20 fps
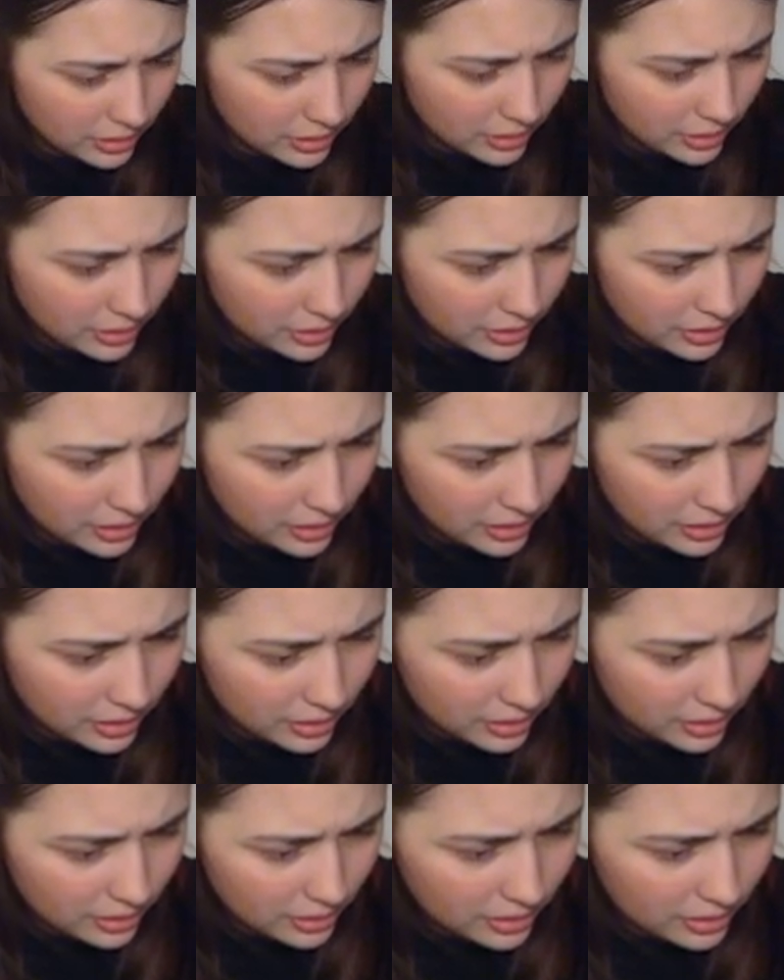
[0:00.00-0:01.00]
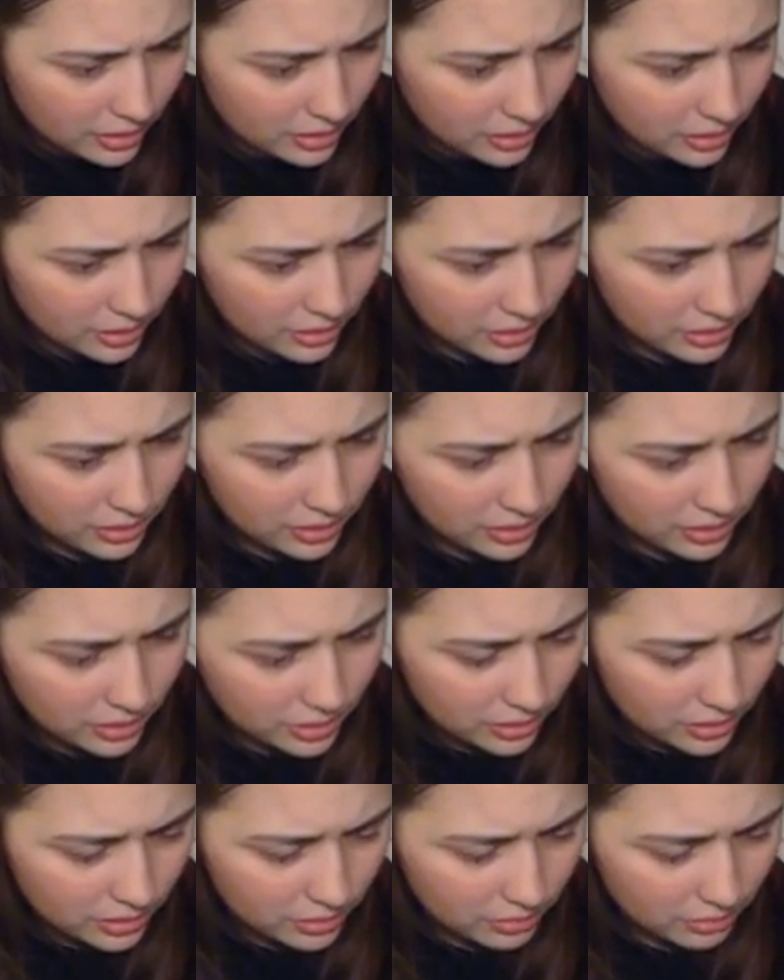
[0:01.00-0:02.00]
think...
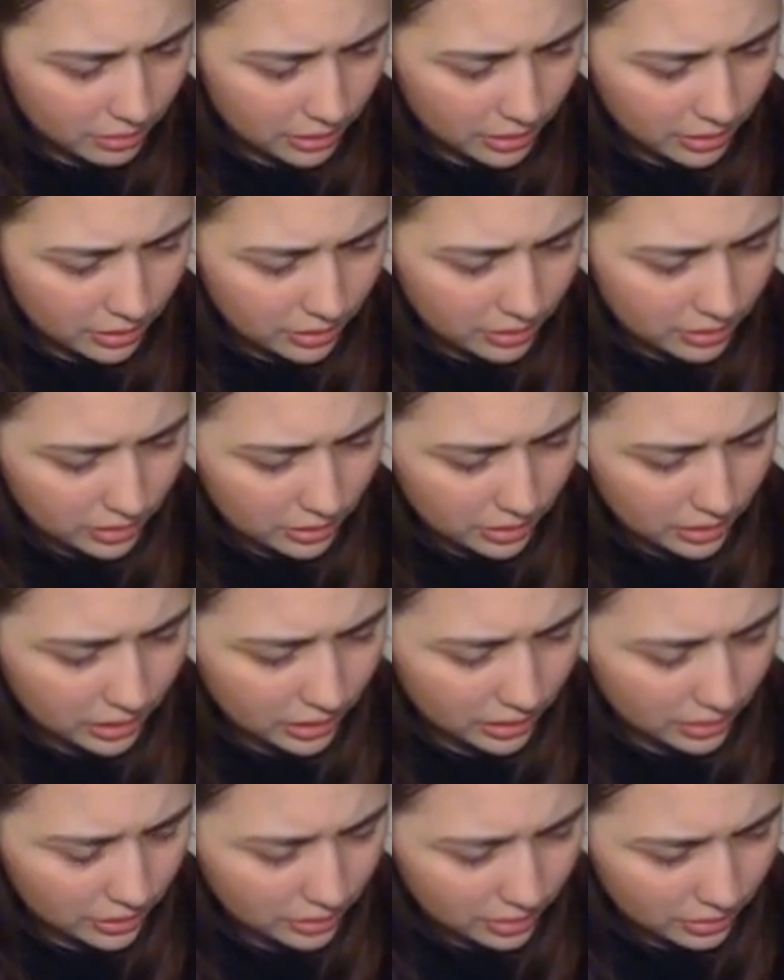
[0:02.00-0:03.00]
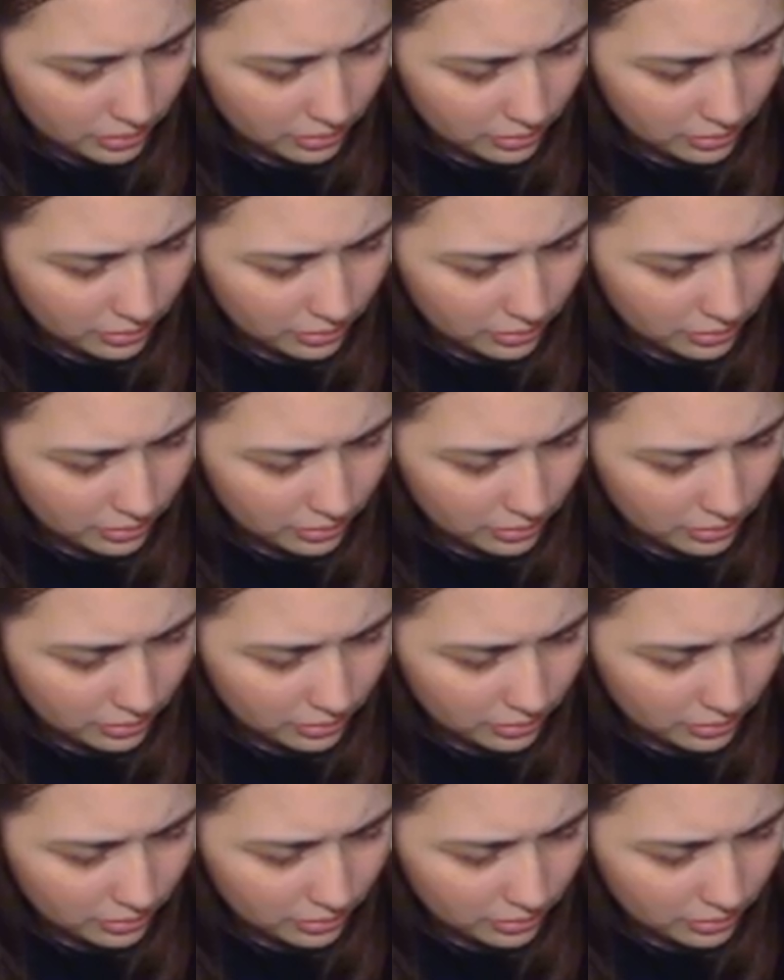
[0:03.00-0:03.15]
Okay, I can't tell.